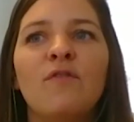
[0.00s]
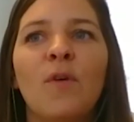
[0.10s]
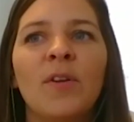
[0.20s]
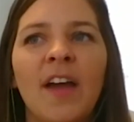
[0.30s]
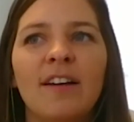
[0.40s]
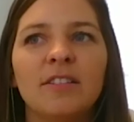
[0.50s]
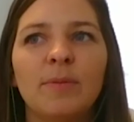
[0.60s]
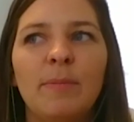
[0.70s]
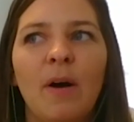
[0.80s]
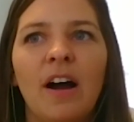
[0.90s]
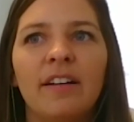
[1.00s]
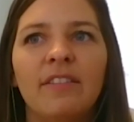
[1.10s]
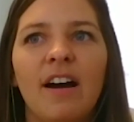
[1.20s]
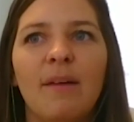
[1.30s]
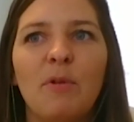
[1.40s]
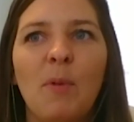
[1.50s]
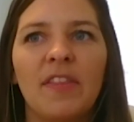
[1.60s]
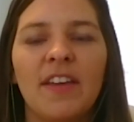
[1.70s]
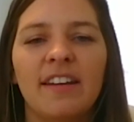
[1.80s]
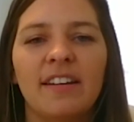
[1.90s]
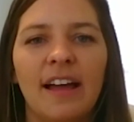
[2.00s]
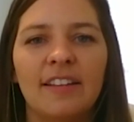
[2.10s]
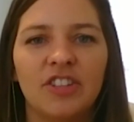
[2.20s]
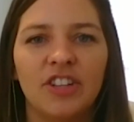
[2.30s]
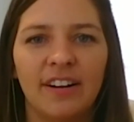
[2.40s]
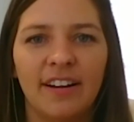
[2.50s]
fourth house we bought at the end of last year,